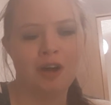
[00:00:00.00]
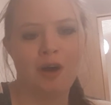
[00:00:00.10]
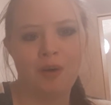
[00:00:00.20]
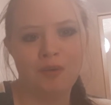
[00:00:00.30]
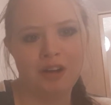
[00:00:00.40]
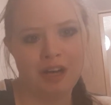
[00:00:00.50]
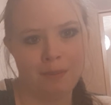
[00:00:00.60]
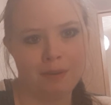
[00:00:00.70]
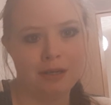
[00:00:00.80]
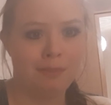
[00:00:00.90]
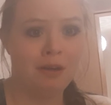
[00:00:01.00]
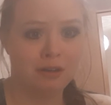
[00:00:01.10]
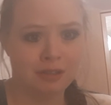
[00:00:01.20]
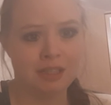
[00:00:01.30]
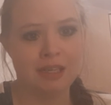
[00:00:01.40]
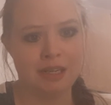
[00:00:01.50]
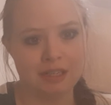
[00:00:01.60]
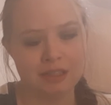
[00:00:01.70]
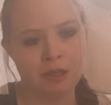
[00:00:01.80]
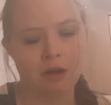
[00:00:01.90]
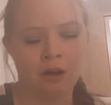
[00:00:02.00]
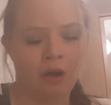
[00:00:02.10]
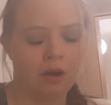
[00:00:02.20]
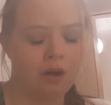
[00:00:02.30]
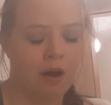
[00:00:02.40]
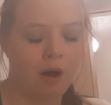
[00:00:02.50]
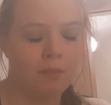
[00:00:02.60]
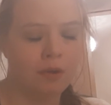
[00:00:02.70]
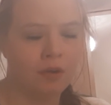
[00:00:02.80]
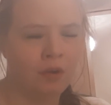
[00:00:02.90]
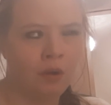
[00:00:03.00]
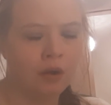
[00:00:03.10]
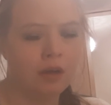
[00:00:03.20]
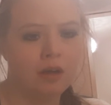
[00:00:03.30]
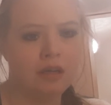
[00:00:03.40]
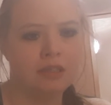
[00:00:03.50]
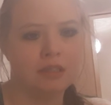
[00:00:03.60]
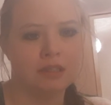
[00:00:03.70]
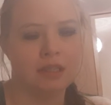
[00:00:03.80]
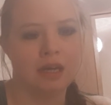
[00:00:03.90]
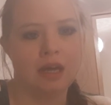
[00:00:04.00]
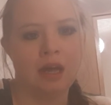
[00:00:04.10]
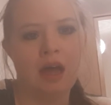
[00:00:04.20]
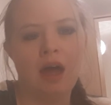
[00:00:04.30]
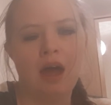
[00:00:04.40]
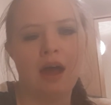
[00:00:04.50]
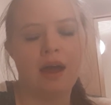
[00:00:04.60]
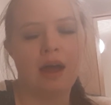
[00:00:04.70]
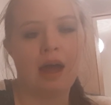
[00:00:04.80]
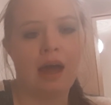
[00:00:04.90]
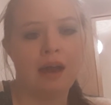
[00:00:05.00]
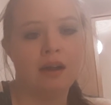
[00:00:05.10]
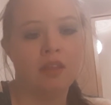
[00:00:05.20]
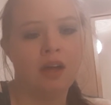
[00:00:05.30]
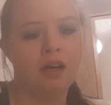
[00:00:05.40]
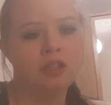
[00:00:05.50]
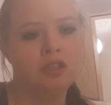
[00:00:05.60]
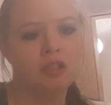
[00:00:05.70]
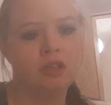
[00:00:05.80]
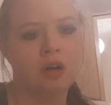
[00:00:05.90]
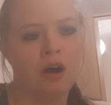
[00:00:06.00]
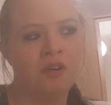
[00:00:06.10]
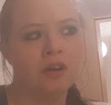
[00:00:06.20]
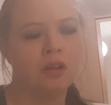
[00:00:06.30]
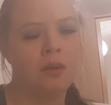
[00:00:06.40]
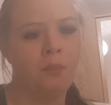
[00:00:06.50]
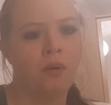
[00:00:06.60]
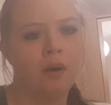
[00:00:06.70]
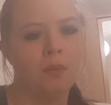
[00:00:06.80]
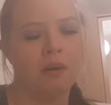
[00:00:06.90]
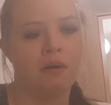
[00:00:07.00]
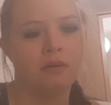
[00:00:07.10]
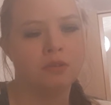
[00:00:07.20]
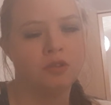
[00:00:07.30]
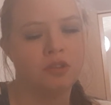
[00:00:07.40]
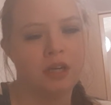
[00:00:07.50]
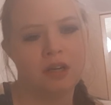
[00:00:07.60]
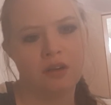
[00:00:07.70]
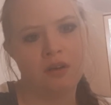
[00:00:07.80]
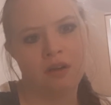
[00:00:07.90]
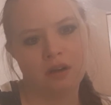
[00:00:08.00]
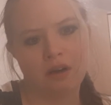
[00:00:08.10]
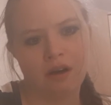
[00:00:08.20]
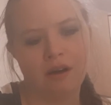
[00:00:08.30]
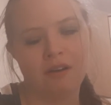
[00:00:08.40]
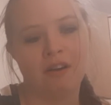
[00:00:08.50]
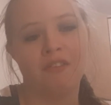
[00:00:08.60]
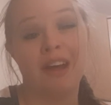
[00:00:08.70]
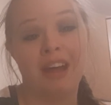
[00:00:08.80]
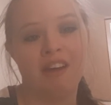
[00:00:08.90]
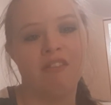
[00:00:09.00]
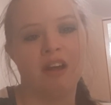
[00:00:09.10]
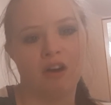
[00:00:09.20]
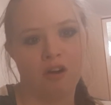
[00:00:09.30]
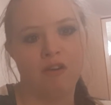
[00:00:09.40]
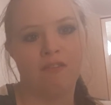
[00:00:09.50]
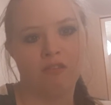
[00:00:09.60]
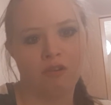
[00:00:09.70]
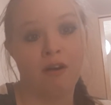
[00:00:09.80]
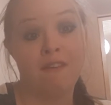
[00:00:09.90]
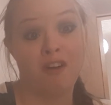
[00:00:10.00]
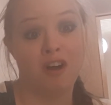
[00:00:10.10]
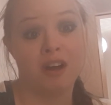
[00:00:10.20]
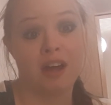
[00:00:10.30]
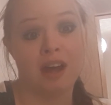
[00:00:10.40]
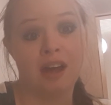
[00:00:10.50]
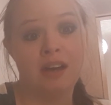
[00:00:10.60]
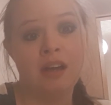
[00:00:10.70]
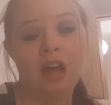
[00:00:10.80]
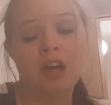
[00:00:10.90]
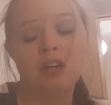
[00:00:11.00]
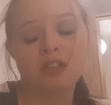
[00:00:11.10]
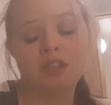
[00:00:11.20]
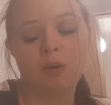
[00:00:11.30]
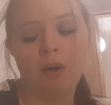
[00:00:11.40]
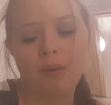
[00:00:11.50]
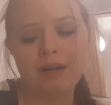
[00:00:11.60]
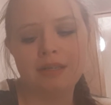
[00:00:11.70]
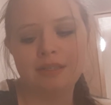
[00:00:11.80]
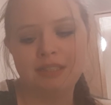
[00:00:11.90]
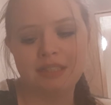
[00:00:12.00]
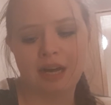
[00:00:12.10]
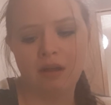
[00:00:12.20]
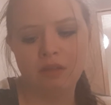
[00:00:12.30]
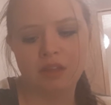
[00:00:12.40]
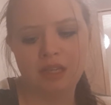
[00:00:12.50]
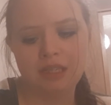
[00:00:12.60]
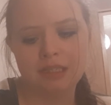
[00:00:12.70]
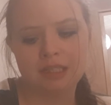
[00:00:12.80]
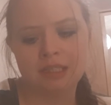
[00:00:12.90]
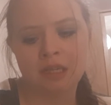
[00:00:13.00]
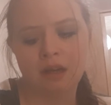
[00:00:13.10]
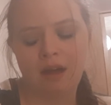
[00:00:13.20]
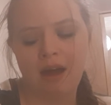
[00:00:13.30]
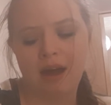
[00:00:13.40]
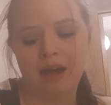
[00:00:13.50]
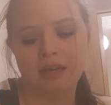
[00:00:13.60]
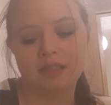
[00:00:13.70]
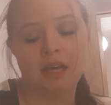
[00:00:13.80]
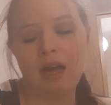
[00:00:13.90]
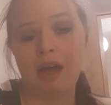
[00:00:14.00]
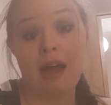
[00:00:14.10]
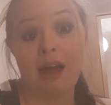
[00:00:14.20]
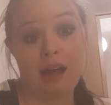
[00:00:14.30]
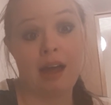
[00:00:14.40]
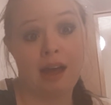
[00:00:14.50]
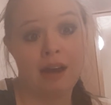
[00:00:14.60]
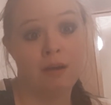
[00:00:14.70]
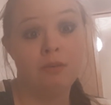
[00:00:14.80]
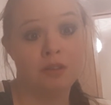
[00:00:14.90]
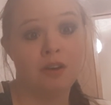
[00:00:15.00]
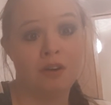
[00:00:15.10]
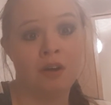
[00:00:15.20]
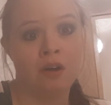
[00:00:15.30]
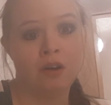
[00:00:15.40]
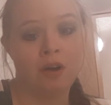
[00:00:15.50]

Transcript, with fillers: told anybody because it is common courtesy. And I think I just got to the point where I was sick and tired of hearing it over and over again. So I went down the stairs and I was going to